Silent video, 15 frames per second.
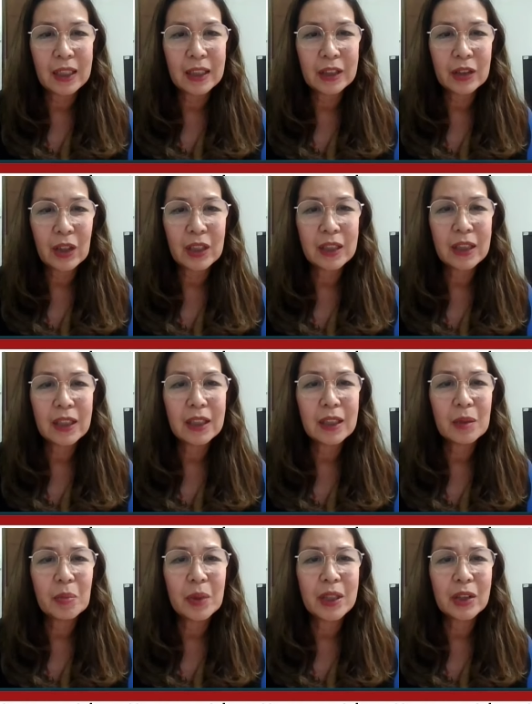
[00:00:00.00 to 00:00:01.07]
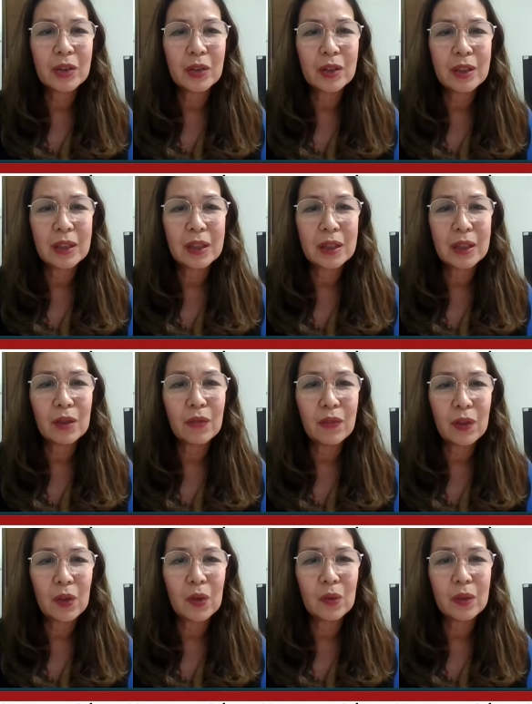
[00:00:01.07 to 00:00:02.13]
So I think it depends on the, the
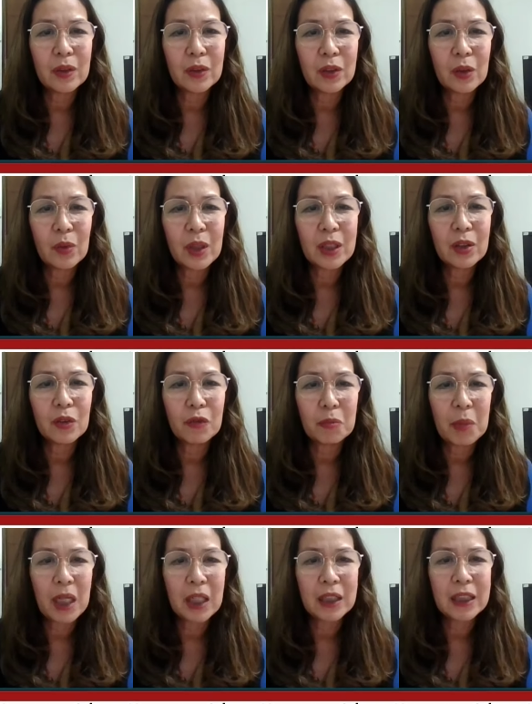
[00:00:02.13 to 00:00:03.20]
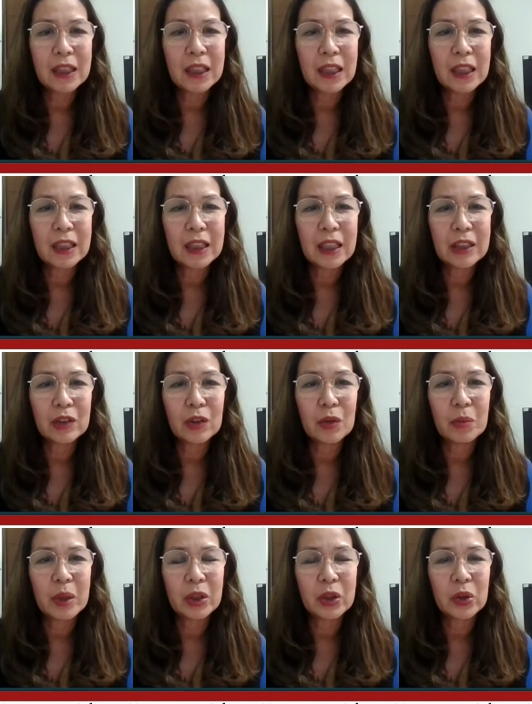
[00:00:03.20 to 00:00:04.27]
flow, on the weight of money, and not so
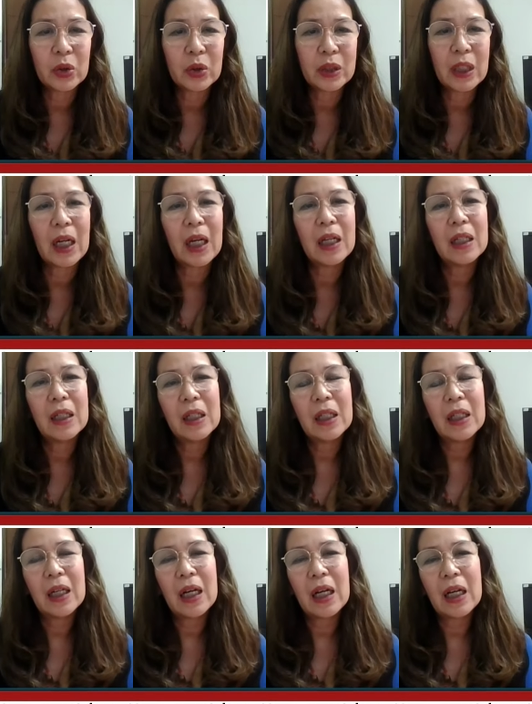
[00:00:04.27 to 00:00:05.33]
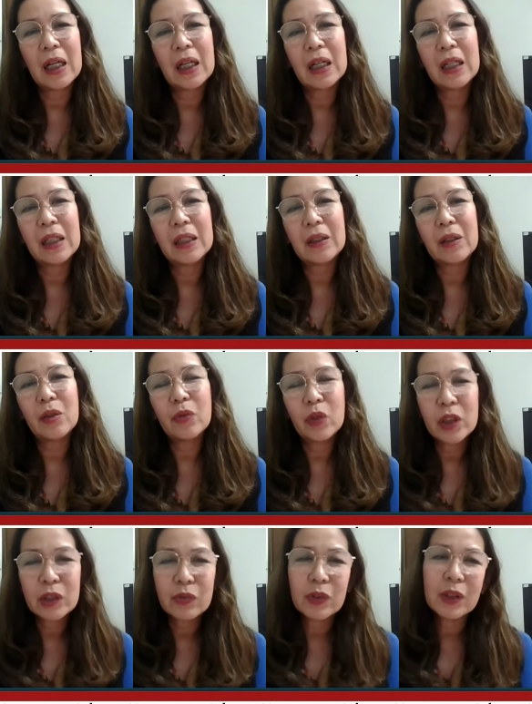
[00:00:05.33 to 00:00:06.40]
much on, uh, uh, of
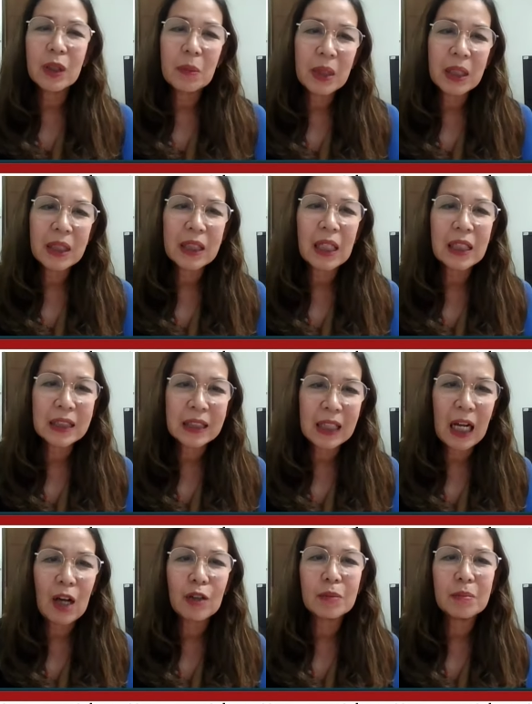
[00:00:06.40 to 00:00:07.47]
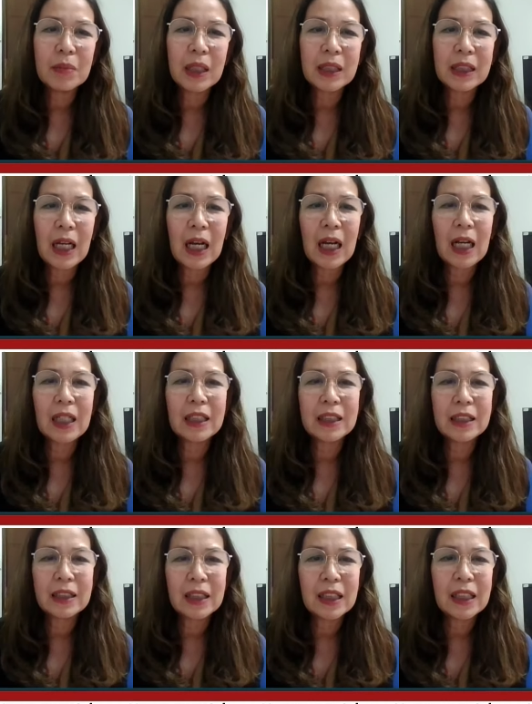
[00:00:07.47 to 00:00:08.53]
course, fundamentals count, but uh,
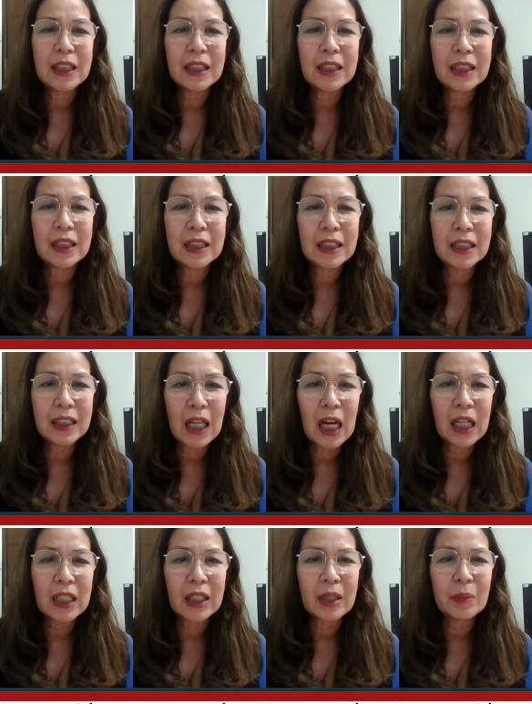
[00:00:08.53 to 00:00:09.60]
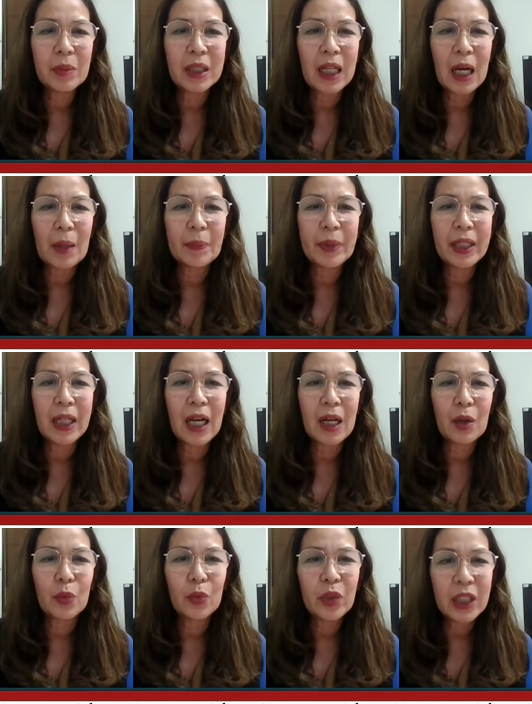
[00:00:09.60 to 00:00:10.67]
it's really the, the dollar becoming
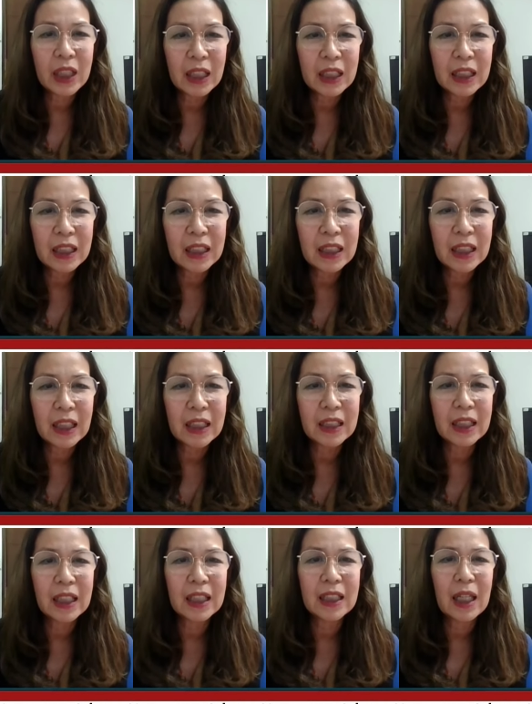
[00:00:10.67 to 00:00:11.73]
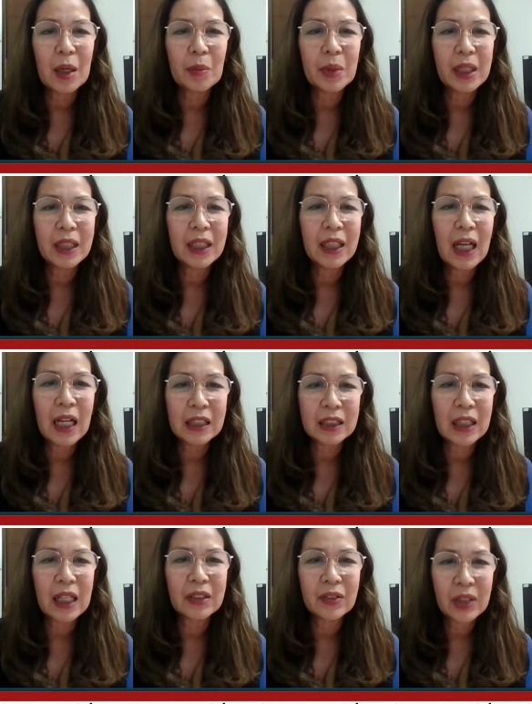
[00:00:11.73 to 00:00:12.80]
uh, weakening and then uh, making
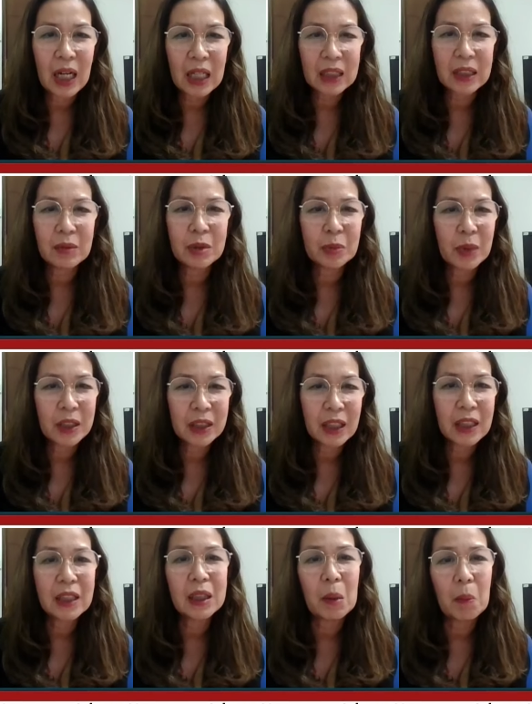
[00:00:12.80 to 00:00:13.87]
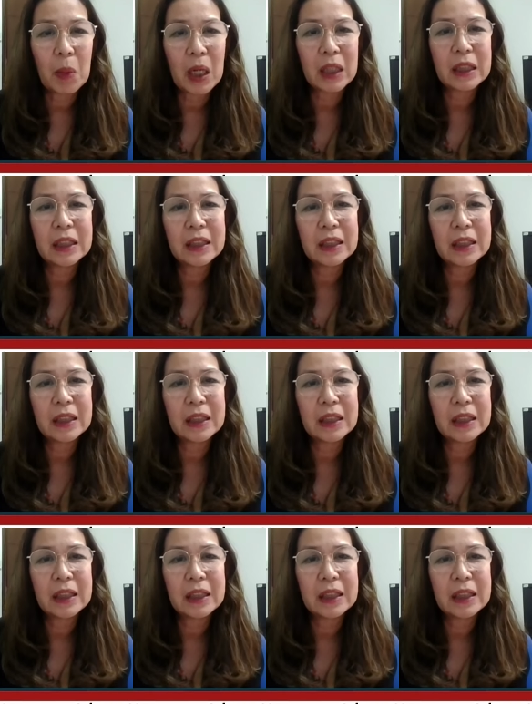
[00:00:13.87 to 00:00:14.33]
us attractive, especially the bonds,